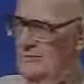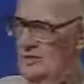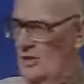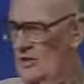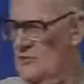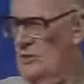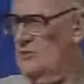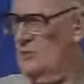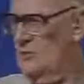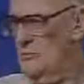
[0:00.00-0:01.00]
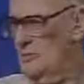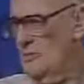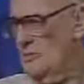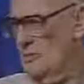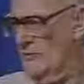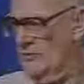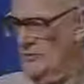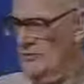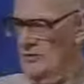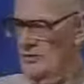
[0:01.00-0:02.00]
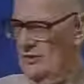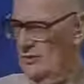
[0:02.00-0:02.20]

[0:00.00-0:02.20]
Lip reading: the cosmos, we shouldn't expect visitors